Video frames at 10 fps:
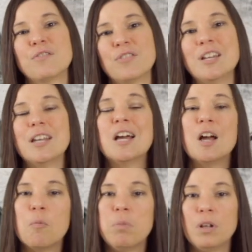feet
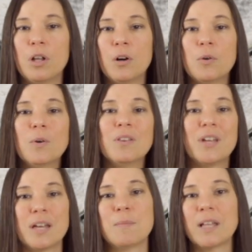below the
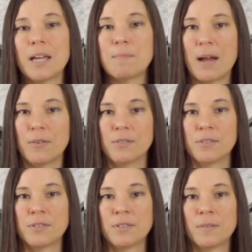Himalayan
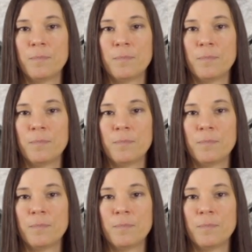mountains.